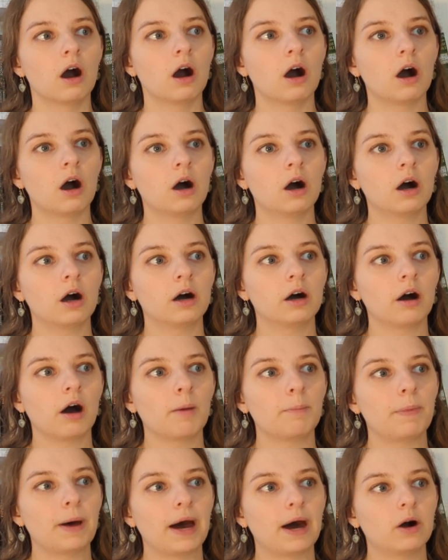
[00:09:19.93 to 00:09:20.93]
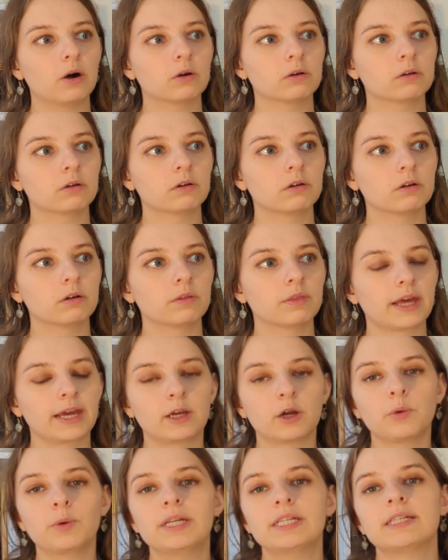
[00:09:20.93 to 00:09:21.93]
are they
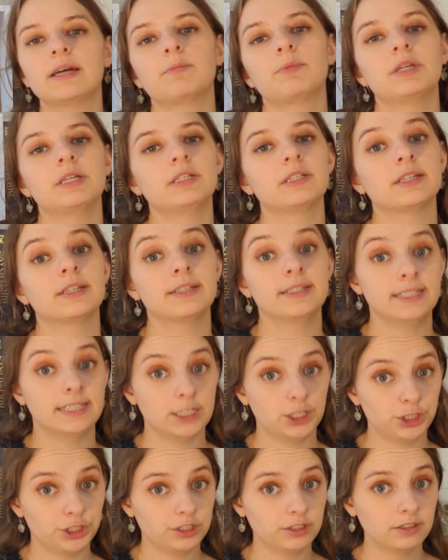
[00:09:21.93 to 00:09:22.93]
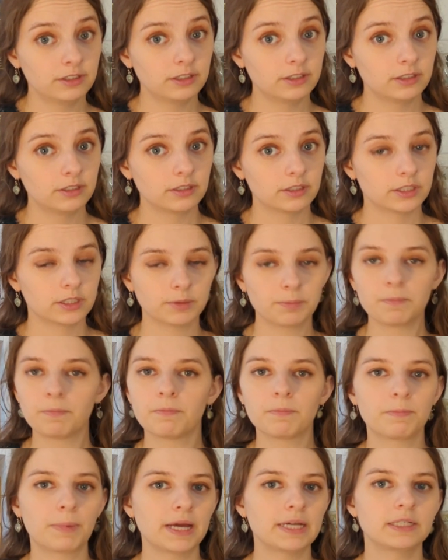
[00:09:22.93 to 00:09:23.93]
go in depth into conditions, some
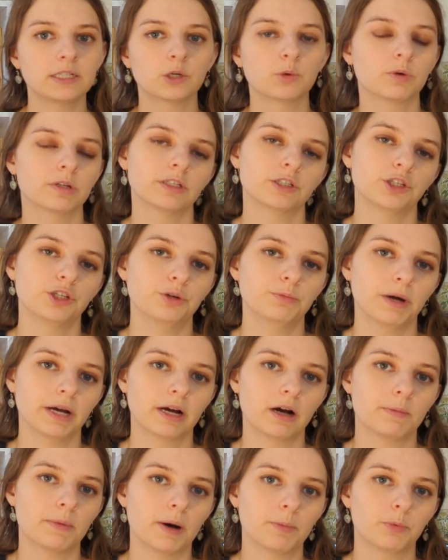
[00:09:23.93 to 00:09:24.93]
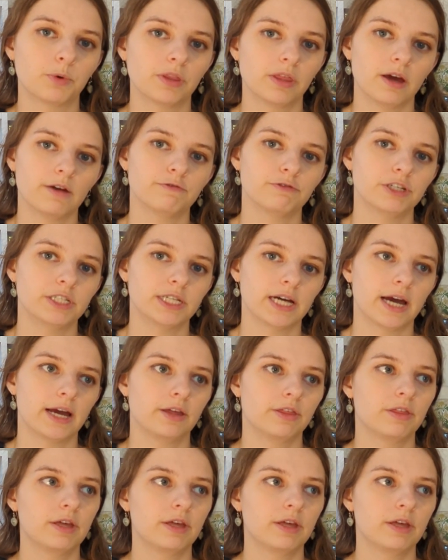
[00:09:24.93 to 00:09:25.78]
basic ones that you might come up with every day,